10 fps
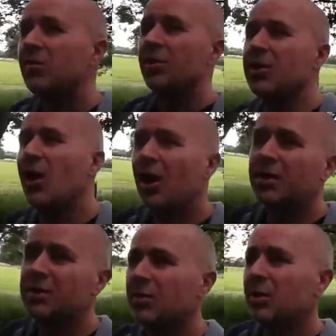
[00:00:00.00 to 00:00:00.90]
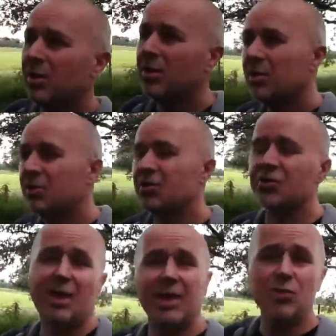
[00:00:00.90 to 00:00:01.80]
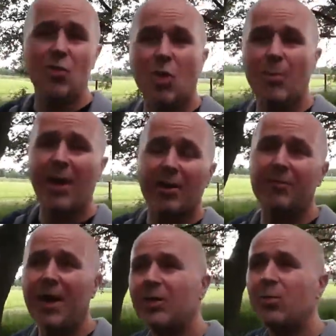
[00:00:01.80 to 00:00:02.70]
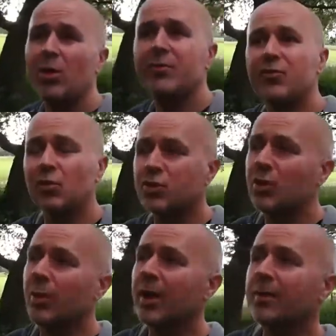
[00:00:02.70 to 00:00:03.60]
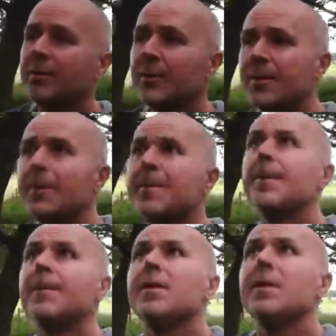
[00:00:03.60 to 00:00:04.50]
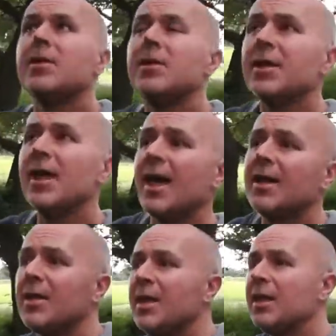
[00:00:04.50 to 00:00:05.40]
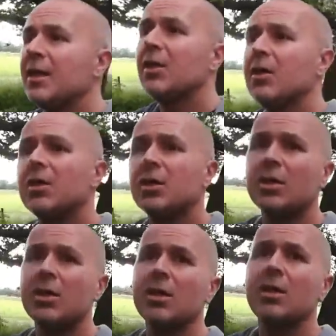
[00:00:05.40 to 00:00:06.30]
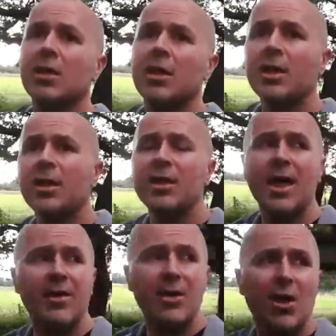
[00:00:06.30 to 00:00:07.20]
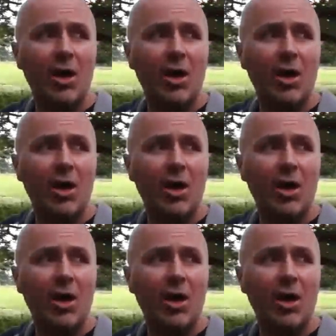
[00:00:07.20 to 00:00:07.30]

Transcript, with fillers: You've got the guys who strictly talk about the van and what they've done to it. You get the uh, you get the